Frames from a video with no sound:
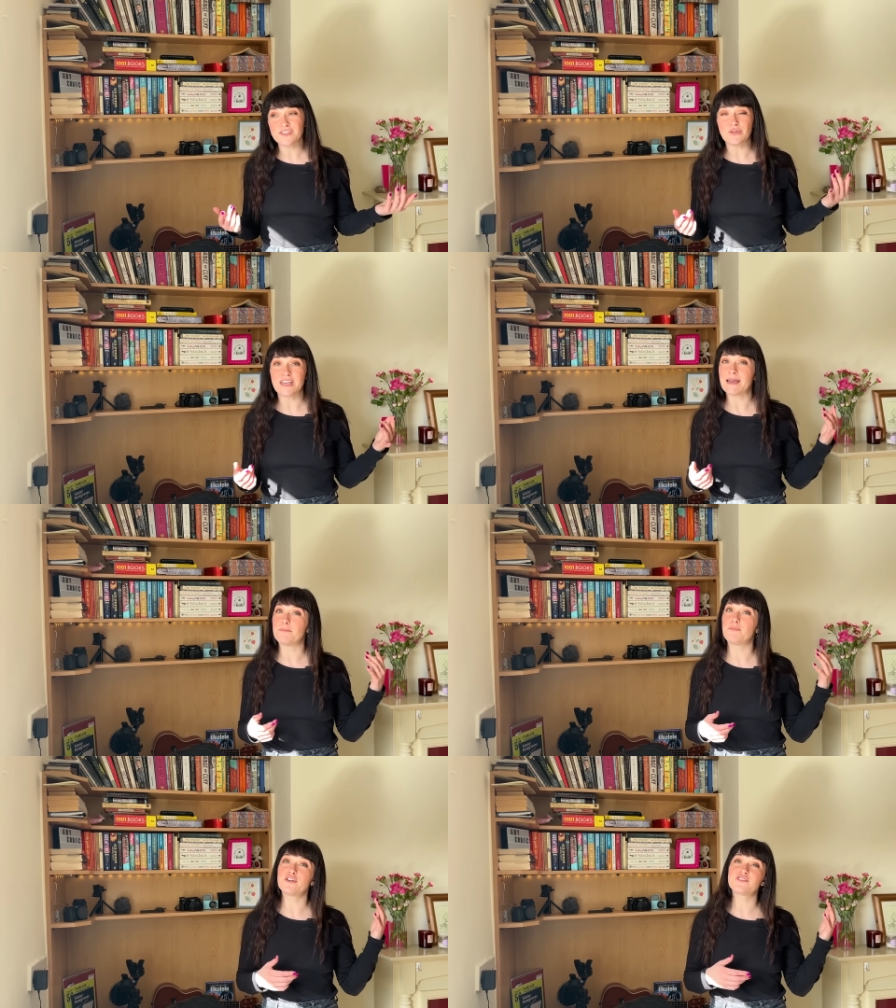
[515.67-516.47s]
You can
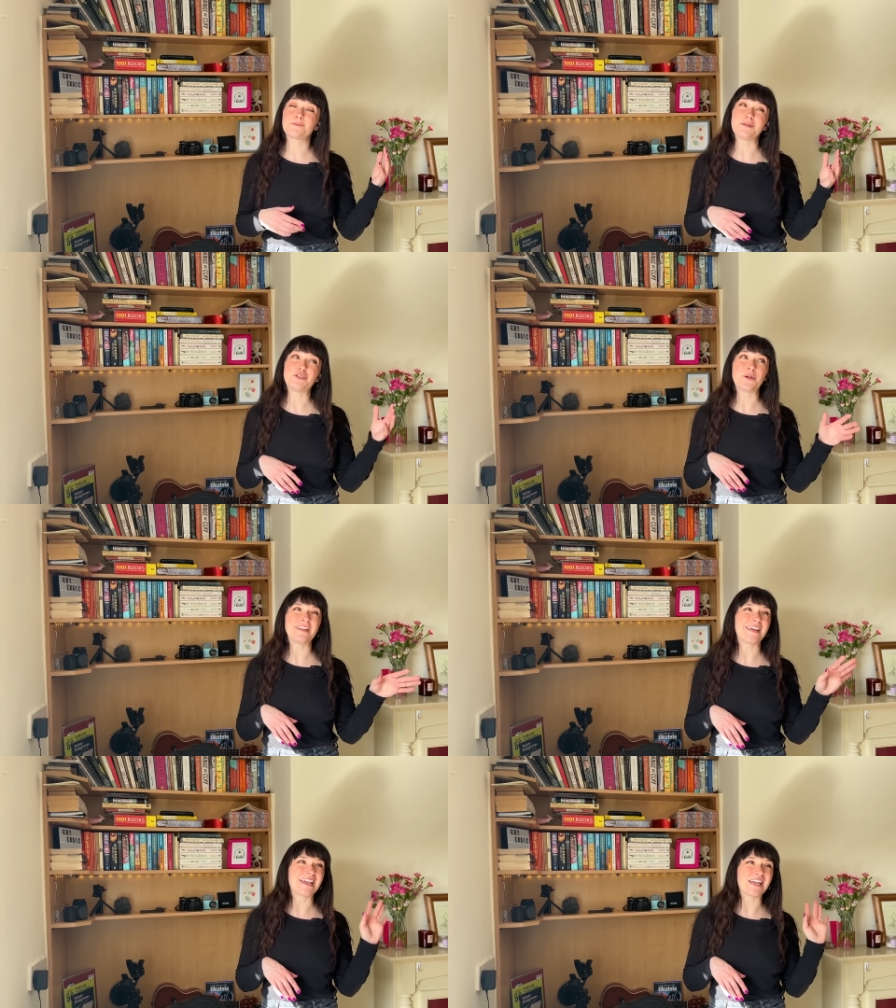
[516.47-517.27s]
get books
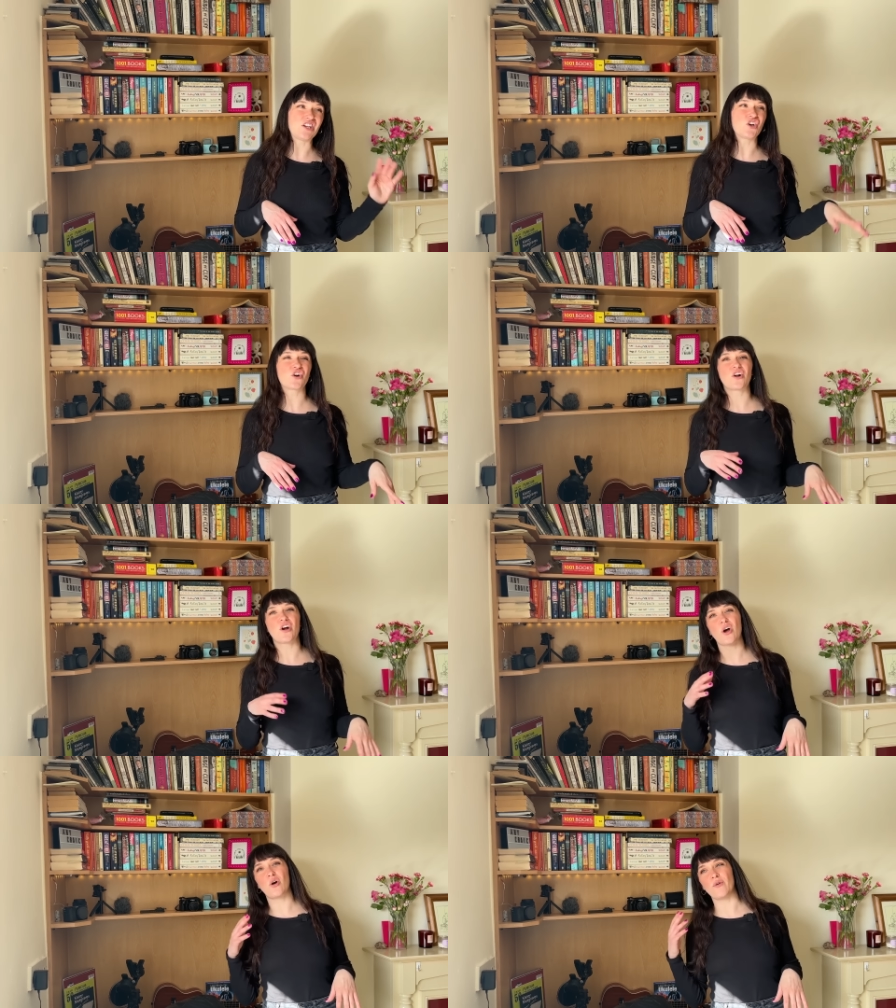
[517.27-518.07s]
between like
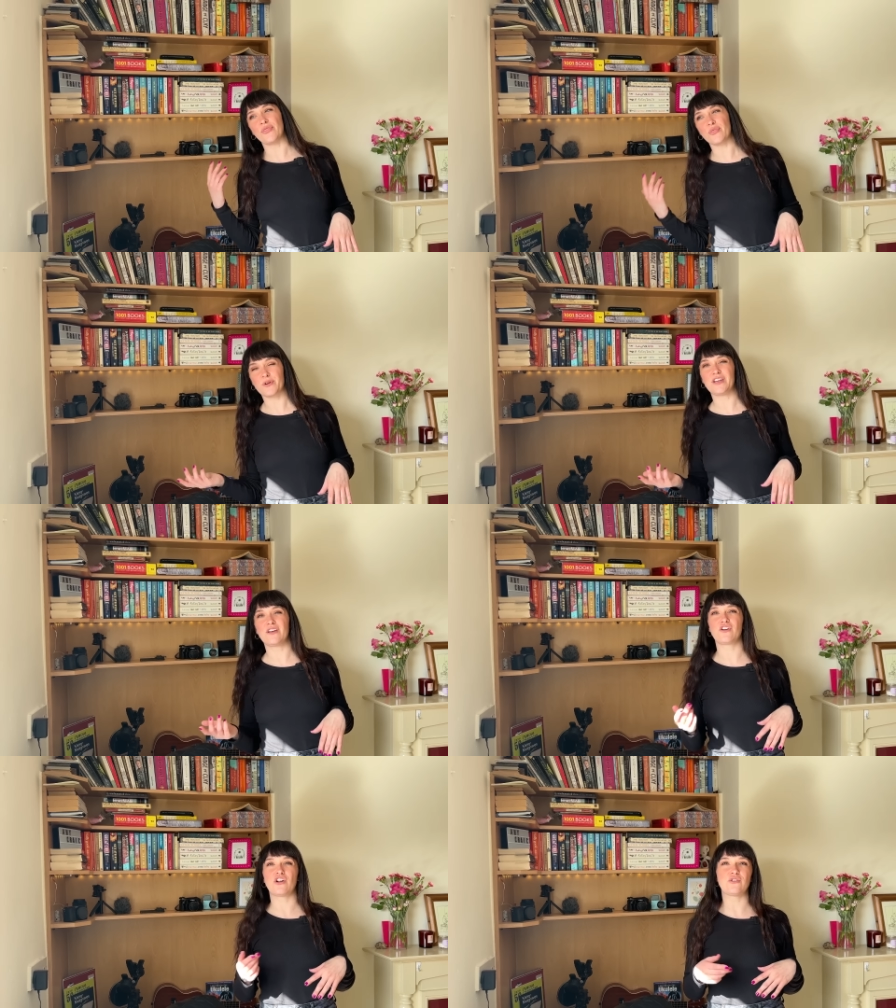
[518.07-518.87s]
€1 and
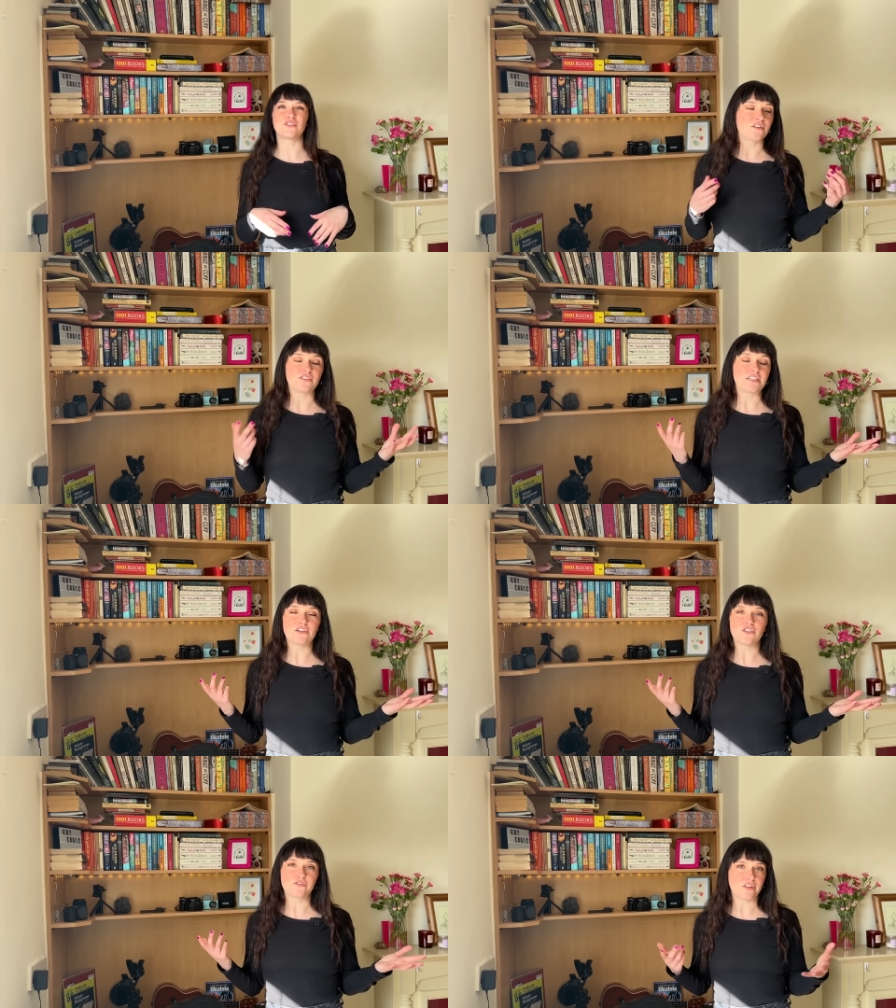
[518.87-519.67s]
€3. There's
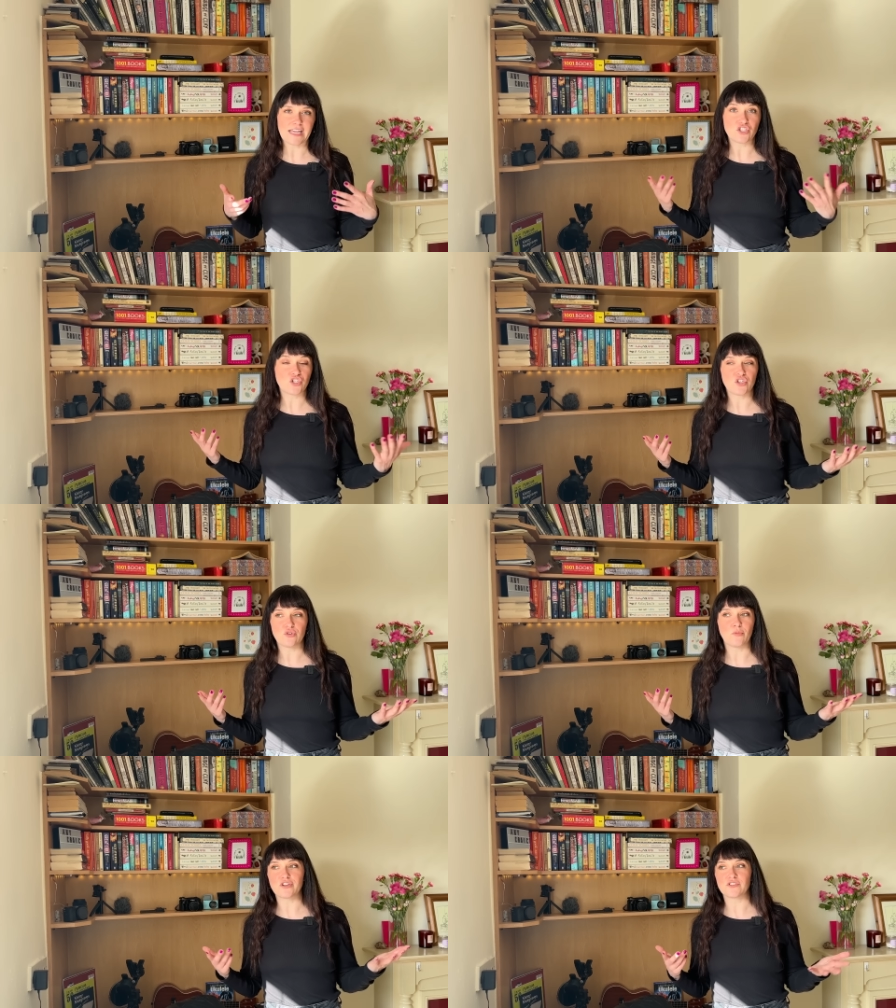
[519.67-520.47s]
deals for like
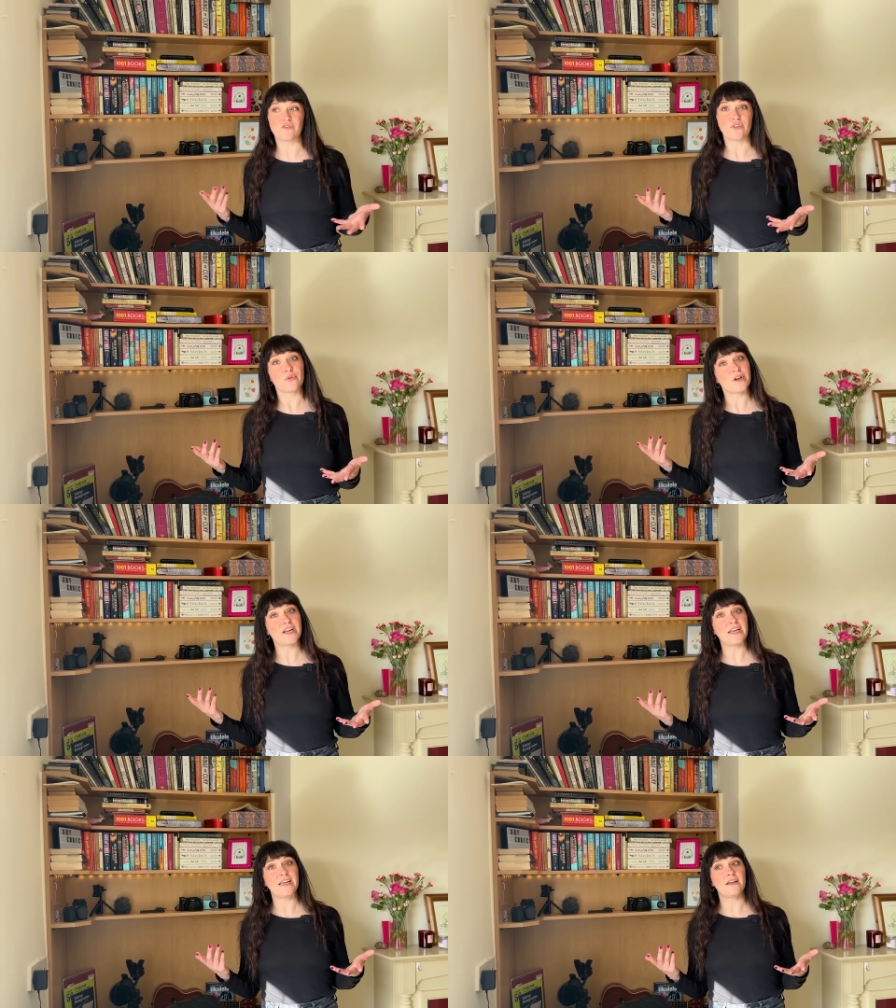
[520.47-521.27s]
2 books for
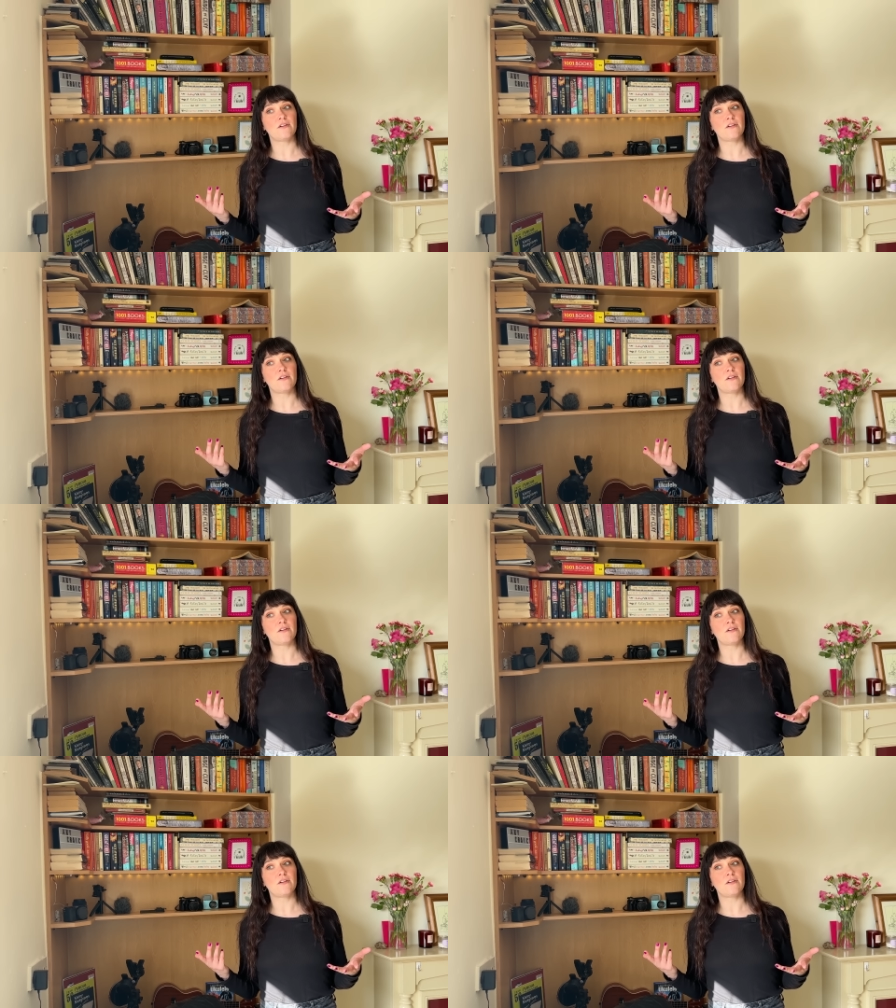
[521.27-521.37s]
3.